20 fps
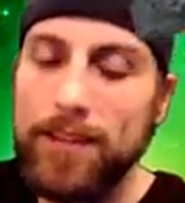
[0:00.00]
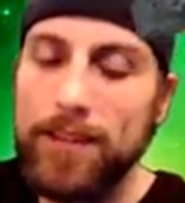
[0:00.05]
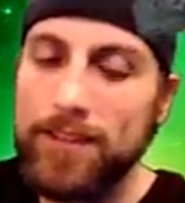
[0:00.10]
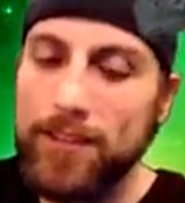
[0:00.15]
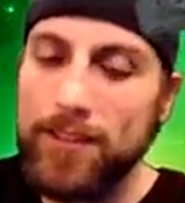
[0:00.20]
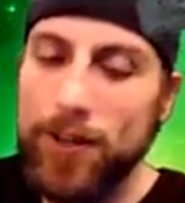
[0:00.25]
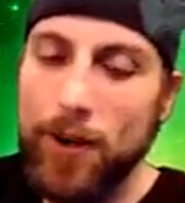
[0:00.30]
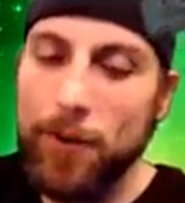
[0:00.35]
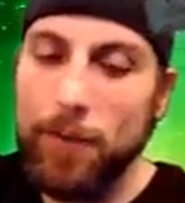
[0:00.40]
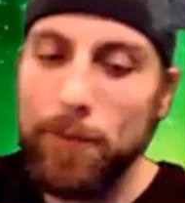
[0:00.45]

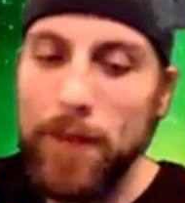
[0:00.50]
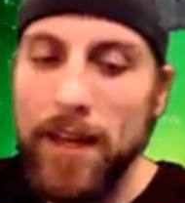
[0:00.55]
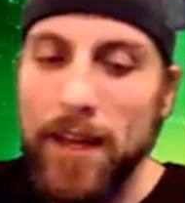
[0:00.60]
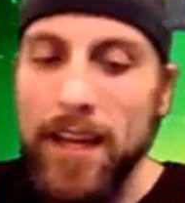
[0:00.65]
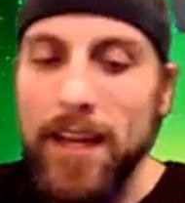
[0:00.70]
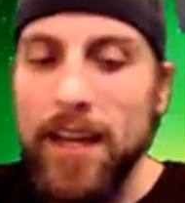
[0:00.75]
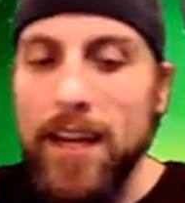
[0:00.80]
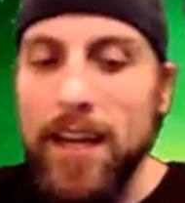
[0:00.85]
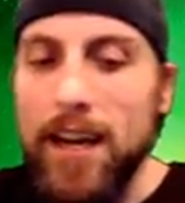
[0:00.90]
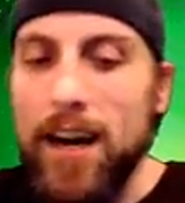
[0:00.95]
So,
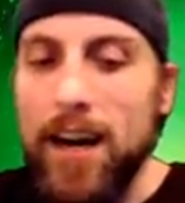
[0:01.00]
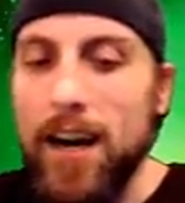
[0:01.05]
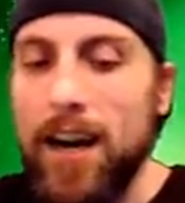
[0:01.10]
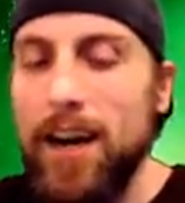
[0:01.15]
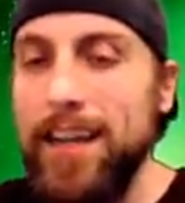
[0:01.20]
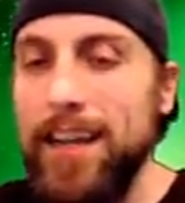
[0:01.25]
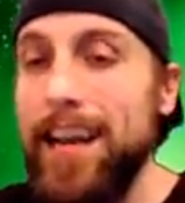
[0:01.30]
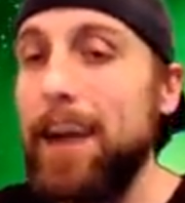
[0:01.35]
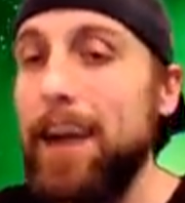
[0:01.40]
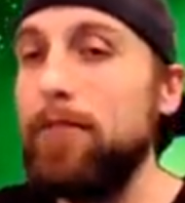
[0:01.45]

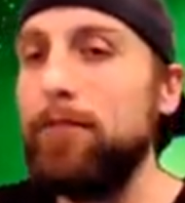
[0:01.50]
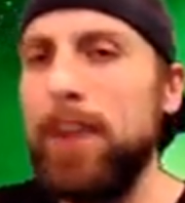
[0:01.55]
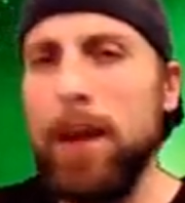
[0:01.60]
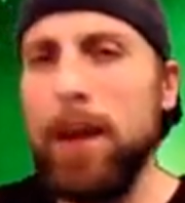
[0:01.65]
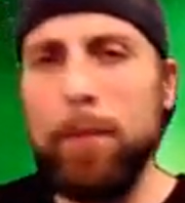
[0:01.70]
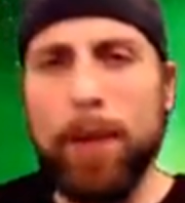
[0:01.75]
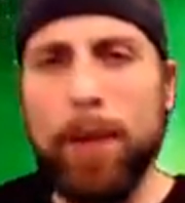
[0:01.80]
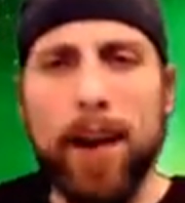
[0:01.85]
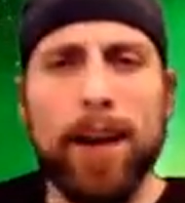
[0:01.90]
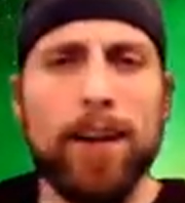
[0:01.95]
uh, yeah,
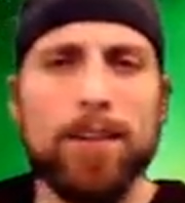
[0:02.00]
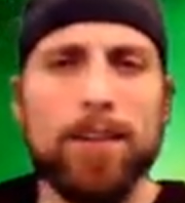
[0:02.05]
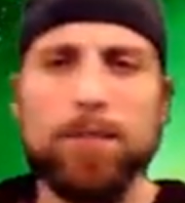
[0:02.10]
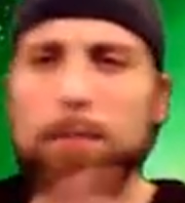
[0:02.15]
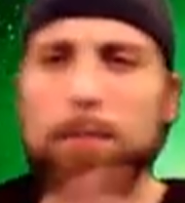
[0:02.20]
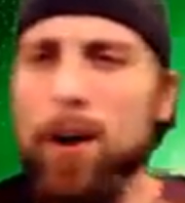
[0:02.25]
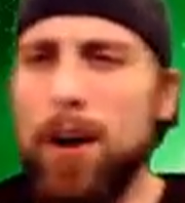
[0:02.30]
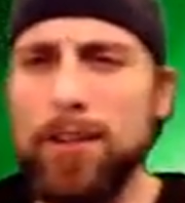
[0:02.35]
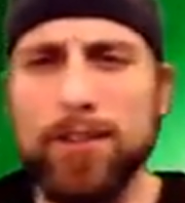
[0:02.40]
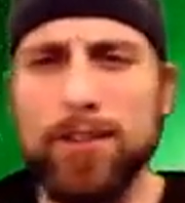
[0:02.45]
vampires,
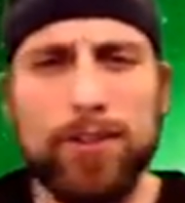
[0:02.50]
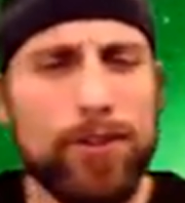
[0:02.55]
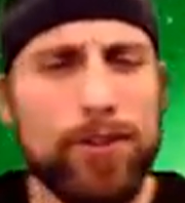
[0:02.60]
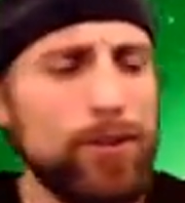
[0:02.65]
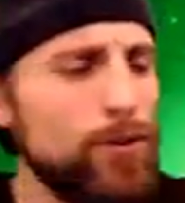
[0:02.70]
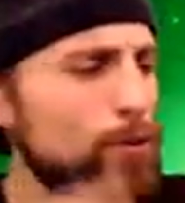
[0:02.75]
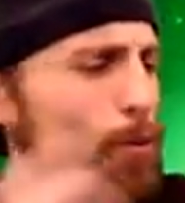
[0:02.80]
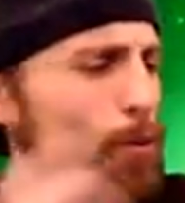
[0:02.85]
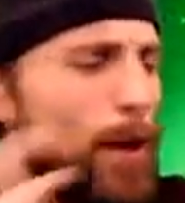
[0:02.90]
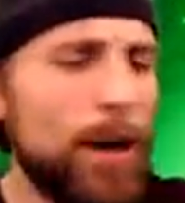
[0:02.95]

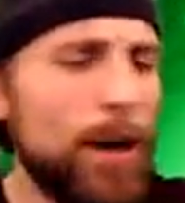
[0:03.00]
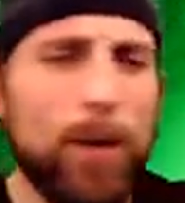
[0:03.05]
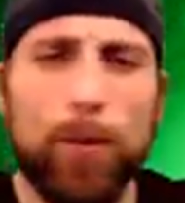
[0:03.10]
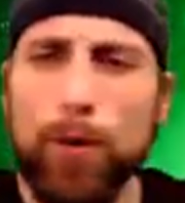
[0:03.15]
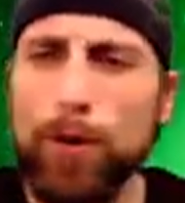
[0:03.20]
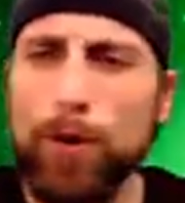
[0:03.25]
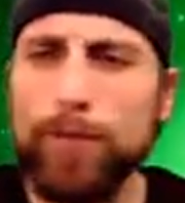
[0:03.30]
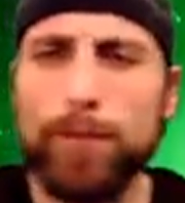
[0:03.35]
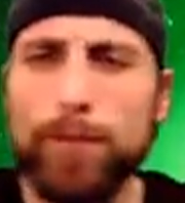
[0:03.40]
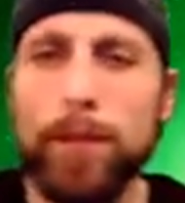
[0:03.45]
monsters,
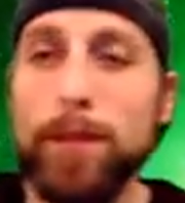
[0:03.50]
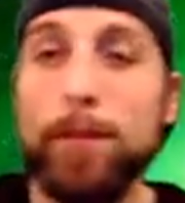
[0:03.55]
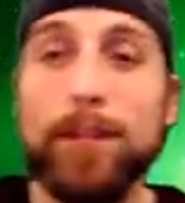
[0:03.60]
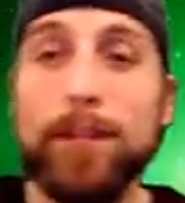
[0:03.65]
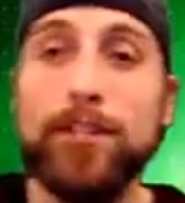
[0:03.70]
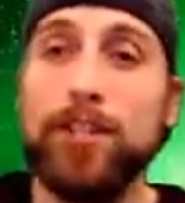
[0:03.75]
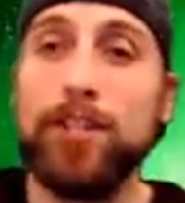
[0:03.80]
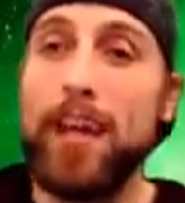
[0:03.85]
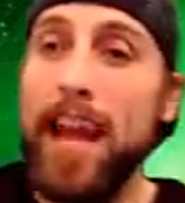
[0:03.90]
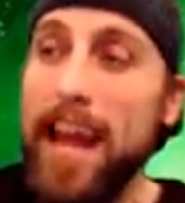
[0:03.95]
werewolf, pretty
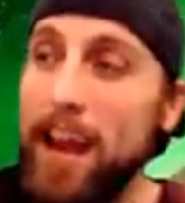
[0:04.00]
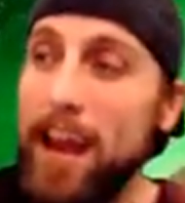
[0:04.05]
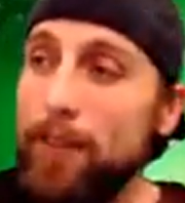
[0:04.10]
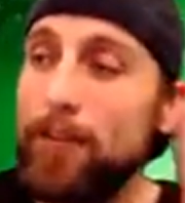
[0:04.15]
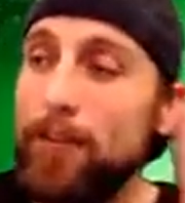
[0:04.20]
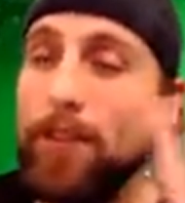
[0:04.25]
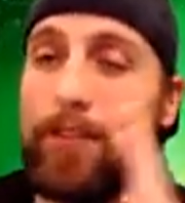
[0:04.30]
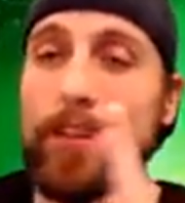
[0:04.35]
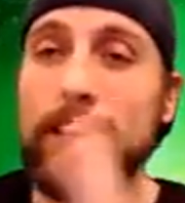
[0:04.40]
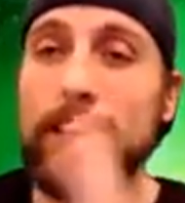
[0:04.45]
much
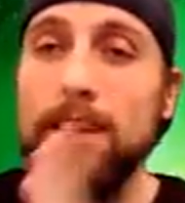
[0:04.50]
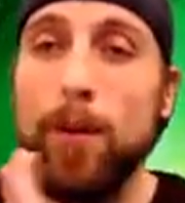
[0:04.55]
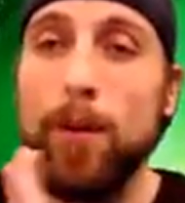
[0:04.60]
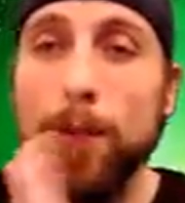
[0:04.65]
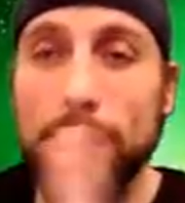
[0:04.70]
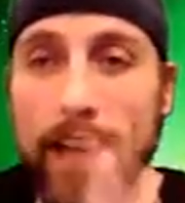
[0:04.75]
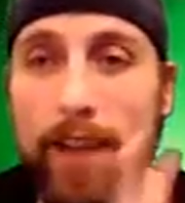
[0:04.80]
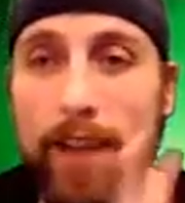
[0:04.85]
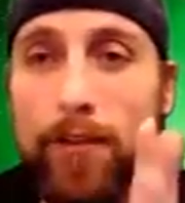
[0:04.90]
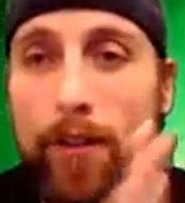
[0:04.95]
everything that
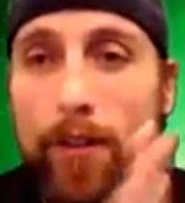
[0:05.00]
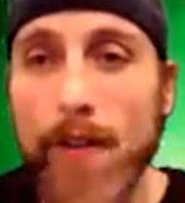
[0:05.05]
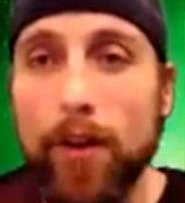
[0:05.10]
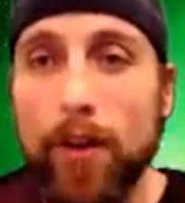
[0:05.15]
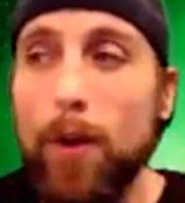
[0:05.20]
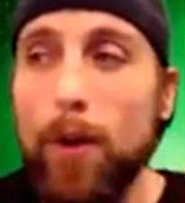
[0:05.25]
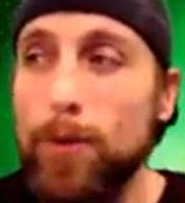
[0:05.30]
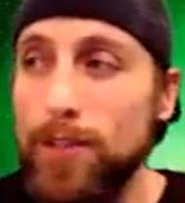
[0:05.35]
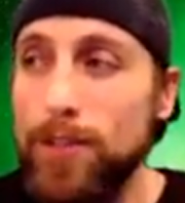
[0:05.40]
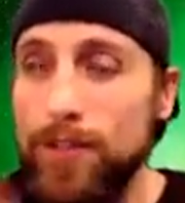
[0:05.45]
we ever
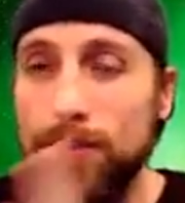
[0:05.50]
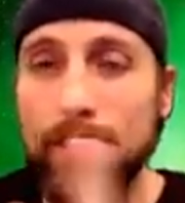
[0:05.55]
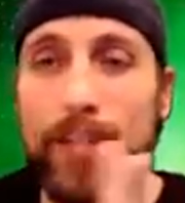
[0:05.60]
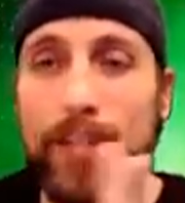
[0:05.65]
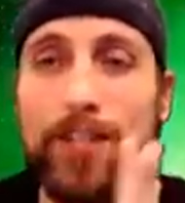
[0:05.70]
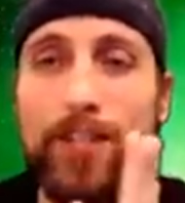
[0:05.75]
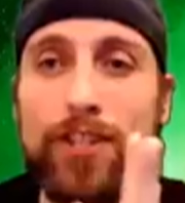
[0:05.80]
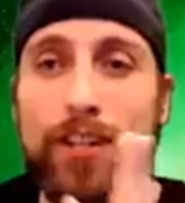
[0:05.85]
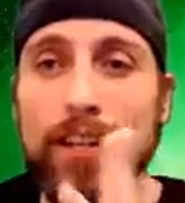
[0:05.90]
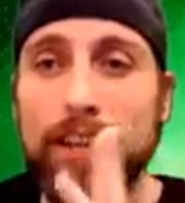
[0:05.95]
thought was
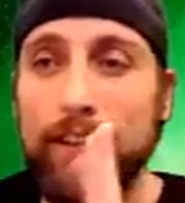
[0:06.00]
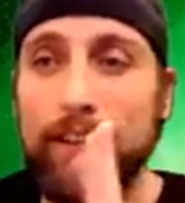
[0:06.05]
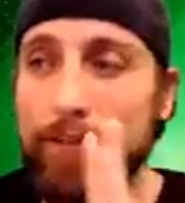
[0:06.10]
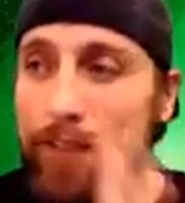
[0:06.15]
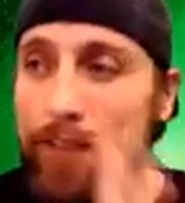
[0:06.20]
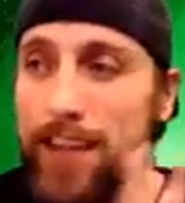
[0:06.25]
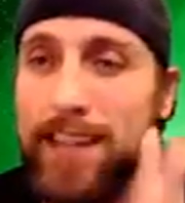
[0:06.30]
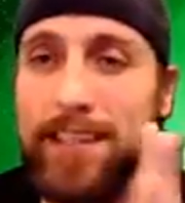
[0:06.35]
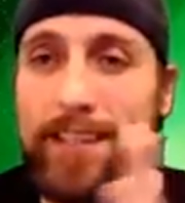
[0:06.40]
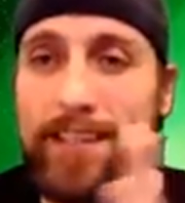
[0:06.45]
fiction and
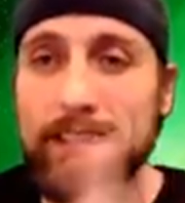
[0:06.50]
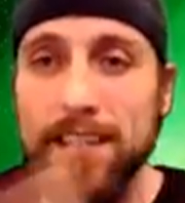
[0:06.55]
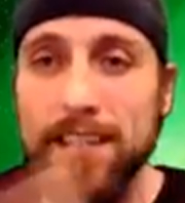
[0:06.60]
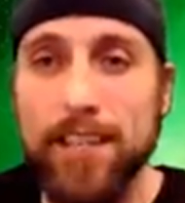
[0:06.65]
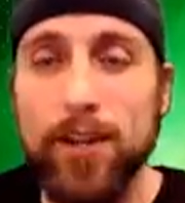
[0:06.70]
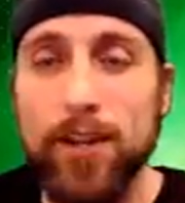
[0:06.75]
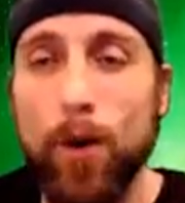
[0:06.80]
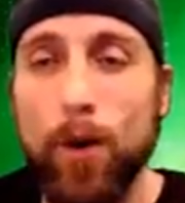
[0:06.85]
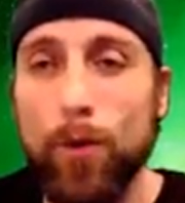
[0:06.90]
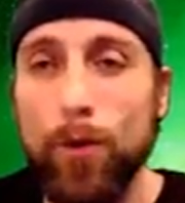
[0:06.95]
fantasy
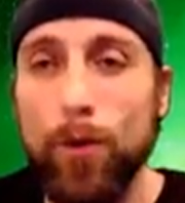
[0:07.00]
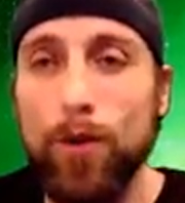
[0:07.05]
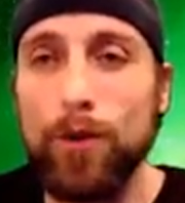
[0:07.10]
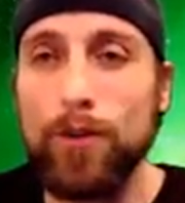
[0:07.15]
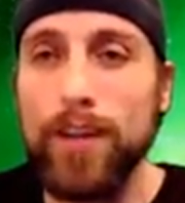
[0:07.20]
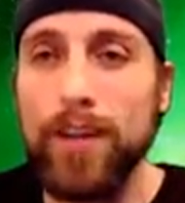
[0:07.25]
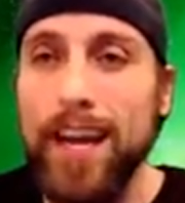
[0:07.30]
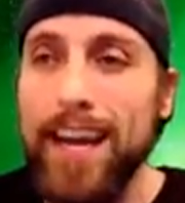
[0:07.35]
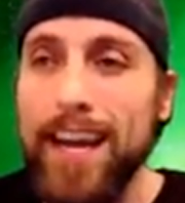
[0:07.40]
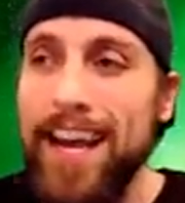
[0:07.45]
in our
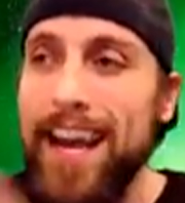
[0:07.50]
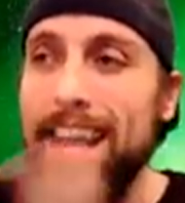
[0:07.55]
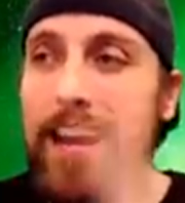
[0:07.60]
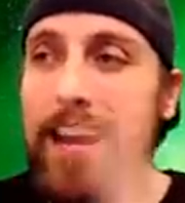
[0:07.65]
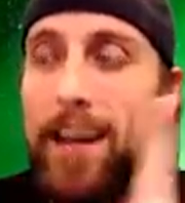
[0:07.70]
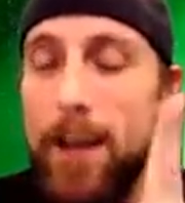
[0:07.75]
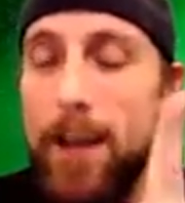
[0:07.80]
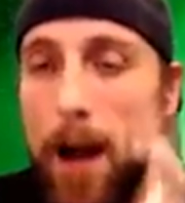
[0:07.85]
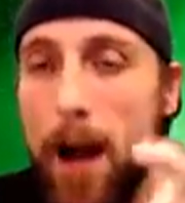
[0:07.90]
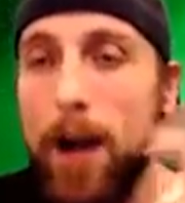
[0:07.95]
world
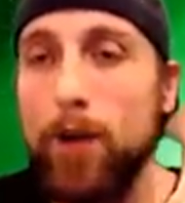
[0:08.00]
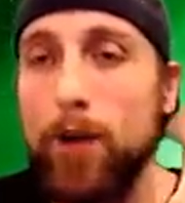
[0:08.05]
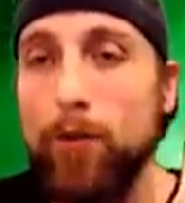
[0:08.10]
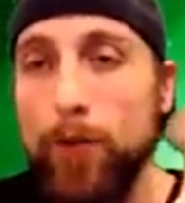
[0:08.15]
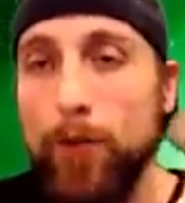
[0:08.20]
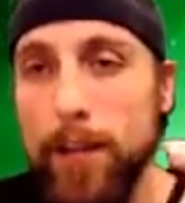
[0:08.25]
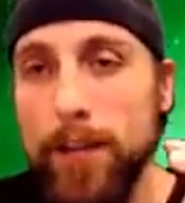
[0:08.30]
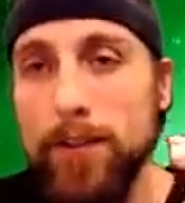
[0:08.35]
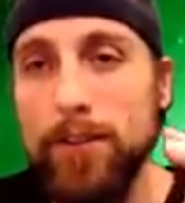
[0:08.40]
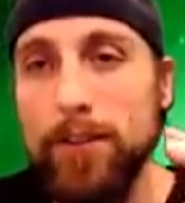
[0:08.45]
and not
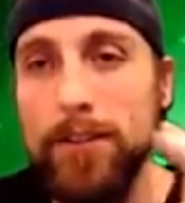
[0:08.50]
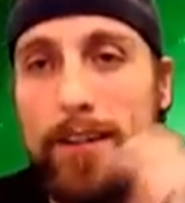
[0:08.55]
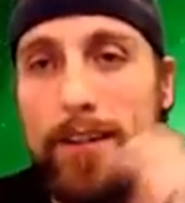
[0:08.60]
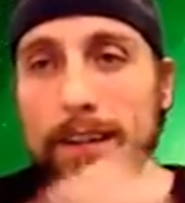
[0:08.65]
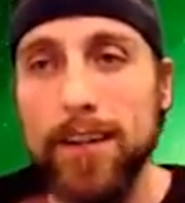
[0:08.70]
real